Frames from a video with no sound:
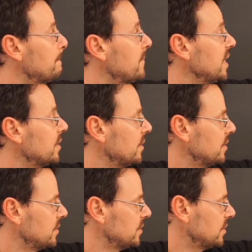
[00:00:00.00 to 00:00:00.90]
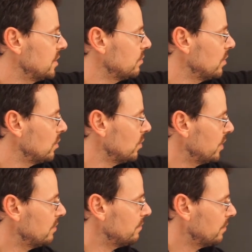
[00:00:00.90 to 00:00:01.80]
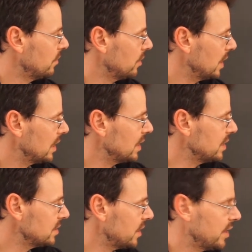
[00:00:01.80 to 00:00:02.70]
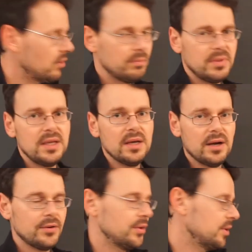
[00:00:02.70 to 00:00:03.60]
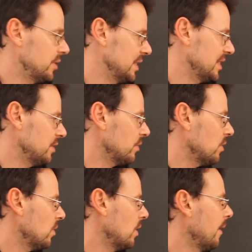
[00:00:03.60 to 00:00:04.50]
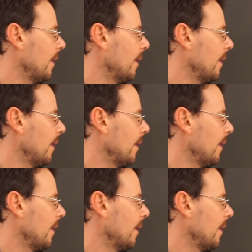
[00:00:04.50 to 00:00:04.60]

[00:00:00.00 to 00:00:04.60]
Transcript: bigger than 0 if at least a or b are not 0.